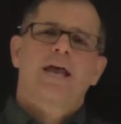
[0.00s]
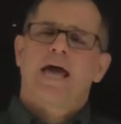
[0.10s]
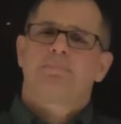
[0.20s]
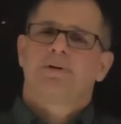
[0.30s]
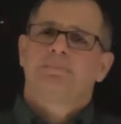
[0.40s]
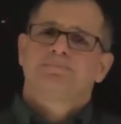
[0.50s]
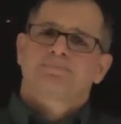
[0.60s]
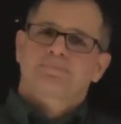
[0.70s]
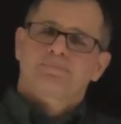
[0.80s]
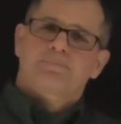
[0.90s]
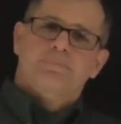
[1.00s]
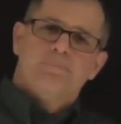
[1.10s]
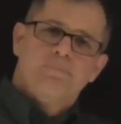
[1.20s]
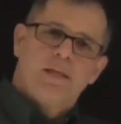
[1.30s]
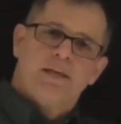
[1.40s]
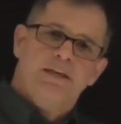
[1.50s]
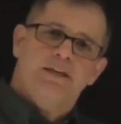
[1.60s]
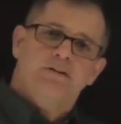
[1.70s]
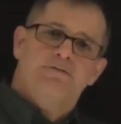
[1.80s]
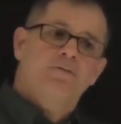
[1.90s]
happen
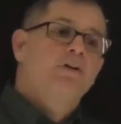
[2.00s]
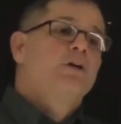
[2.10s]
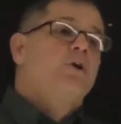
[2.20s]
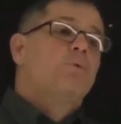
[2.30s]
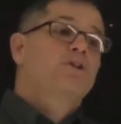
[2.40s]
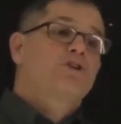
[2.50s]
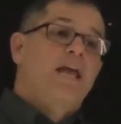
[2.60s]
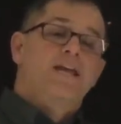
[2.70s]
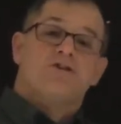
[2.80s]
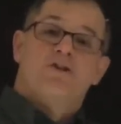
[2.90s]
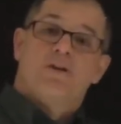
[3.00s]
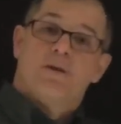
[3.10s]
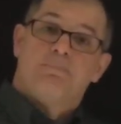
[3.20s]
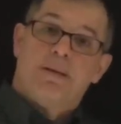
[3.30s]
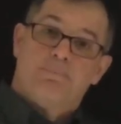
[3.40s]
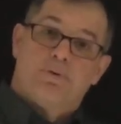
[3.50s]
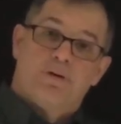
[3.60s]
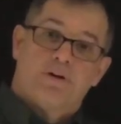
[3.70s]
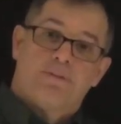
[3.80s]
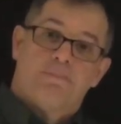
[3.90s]
if we change the people
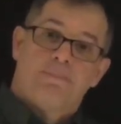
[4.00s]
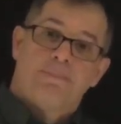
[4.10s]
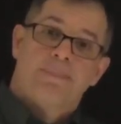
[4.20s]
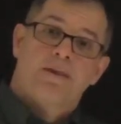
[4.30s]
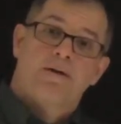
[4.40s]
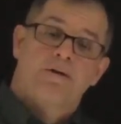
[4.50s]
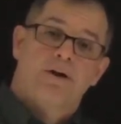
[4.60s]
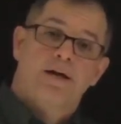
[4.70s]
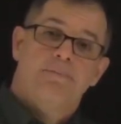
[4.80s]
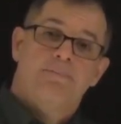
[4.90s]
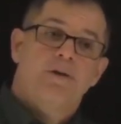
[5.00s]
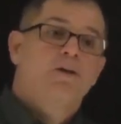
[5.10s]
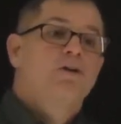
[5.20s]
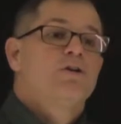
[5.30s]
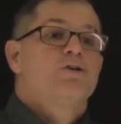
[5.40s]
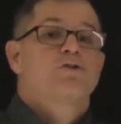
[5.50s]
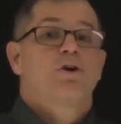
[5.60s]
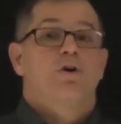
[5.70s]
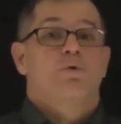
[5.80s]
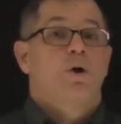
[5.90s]
here? All right?
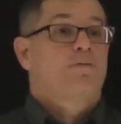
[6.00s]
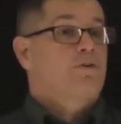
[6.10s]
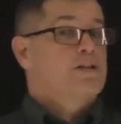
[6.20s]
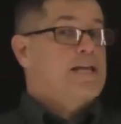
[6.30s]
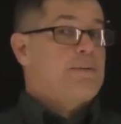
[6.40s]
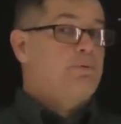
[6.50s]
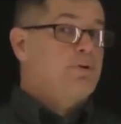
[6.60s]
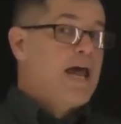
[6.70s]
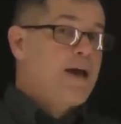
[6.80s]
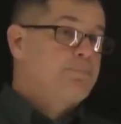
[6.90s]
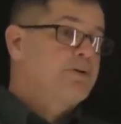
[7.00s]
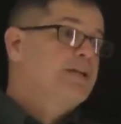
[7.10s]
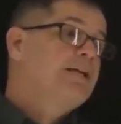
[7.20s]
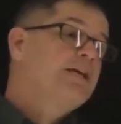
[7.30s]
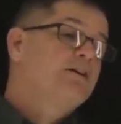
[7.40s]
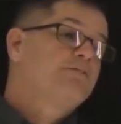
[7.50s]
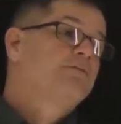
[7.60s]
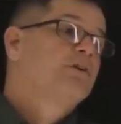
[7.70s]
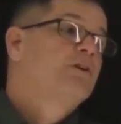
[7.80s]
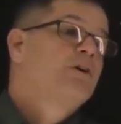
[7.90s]
So what, for example, would happen
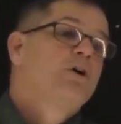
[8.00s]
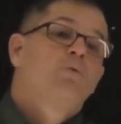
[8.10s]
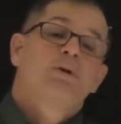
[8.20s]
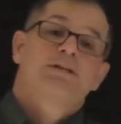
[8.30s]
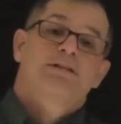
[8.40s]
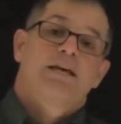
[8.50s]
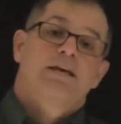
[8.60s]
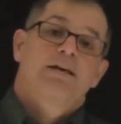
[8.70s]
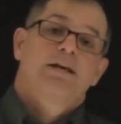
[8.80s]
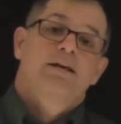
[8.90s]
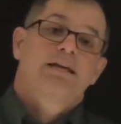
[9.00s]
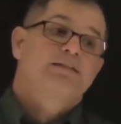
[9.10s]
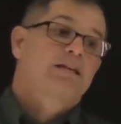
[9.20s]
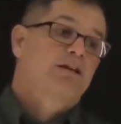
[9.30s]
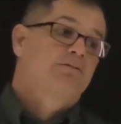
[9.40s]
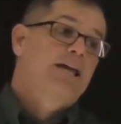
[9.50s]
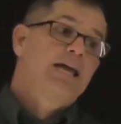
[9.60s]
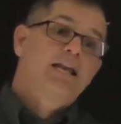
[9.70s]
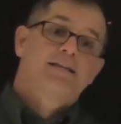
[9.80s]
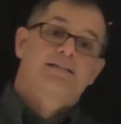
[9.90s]
if we said, instead of
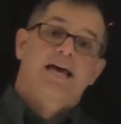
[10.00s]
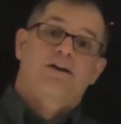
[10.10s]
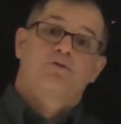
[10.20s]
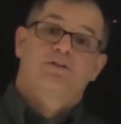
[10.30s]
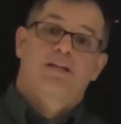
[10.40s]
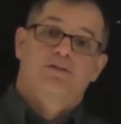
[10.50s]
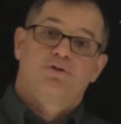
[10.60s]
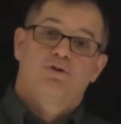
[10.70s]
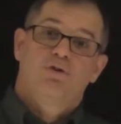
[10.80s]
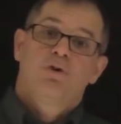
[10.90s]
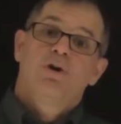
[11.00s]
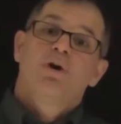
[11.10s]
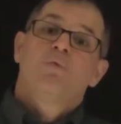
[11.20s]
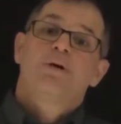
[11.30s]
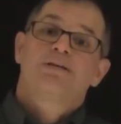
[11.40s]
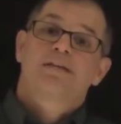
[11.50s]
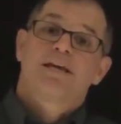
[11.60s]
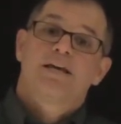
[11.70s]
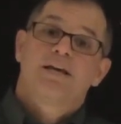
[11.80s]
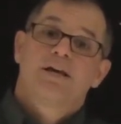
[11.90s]
él está contento, we
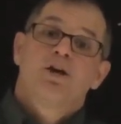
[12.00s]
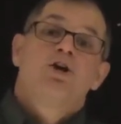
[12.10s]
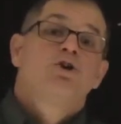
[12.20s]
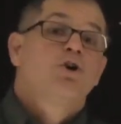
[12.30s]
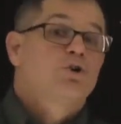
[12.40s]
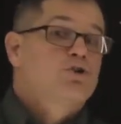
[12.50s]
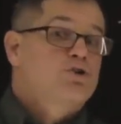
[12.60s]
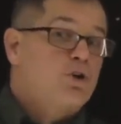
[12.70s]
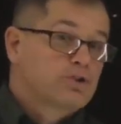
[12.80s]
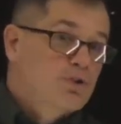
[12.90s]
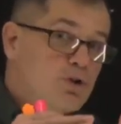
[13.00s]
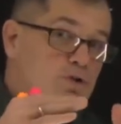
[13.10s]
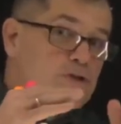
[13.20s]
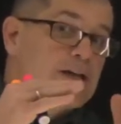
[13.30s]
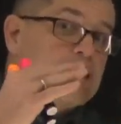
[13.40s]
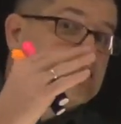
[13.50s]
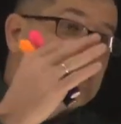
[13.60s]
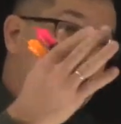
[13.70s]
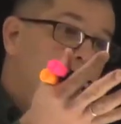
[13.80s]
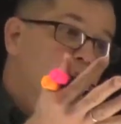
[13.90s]
said, nosotros
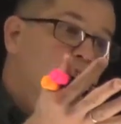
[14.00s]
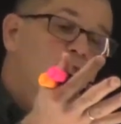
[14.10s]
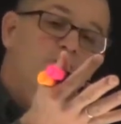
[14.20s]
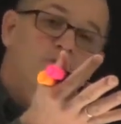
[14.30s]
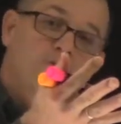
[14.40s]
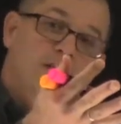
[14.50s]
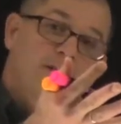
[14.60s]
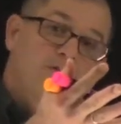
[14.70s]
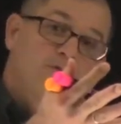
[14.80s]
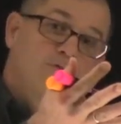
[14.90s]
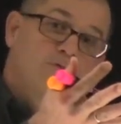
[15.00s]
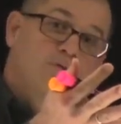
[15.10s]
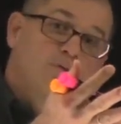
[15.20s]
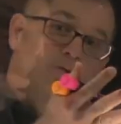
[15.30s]
estamos contentos.